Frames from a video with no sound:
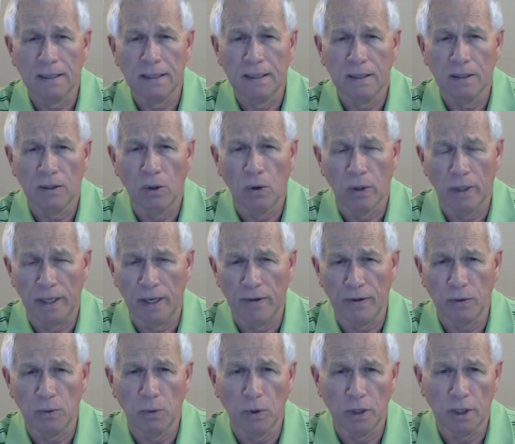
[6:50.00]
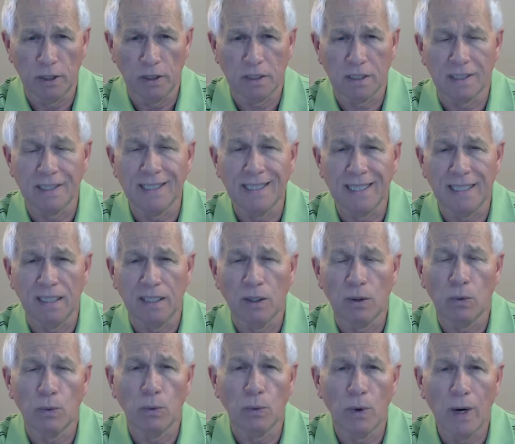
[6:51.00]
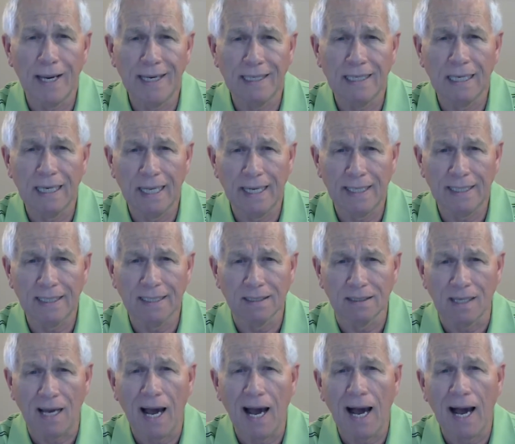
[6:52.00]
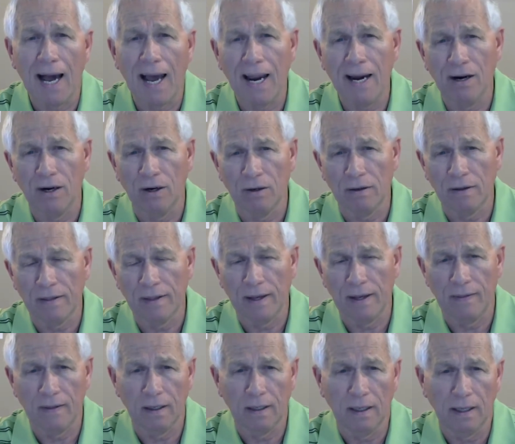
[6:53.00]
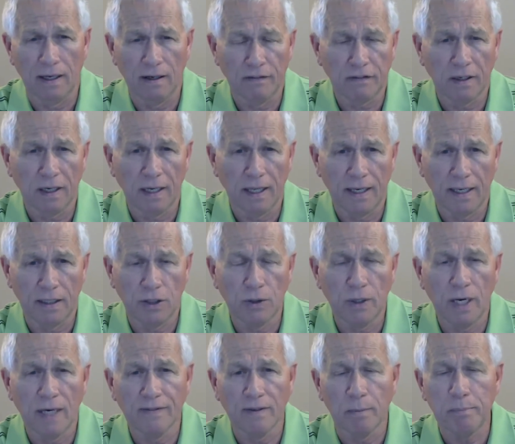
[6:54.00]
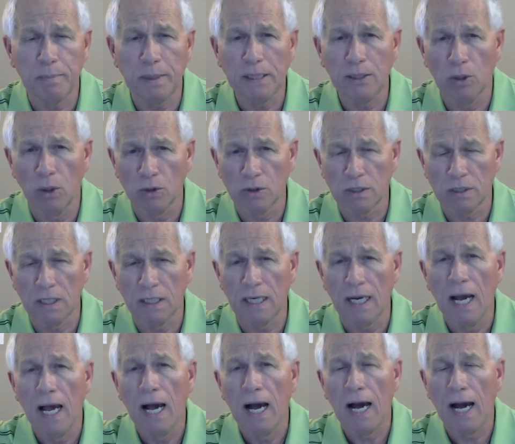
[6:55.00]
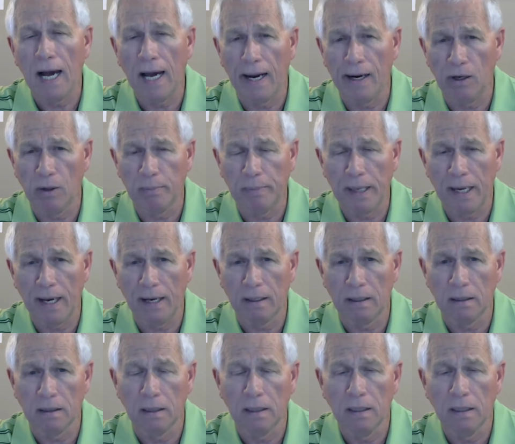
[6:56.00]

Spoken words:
or in other words, the right leg is higher than the left leg, you have a BOC higher pattern.